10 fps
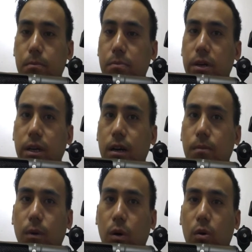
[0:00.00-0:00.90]
Priya
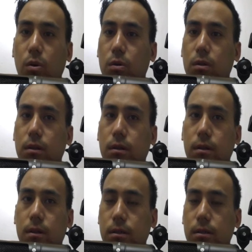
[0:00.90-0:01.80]
Mall,
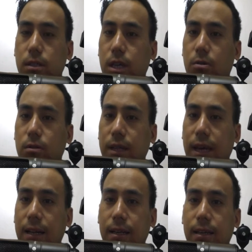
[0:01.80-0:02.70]
South
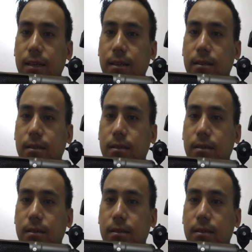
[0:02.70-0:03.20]
Delhi,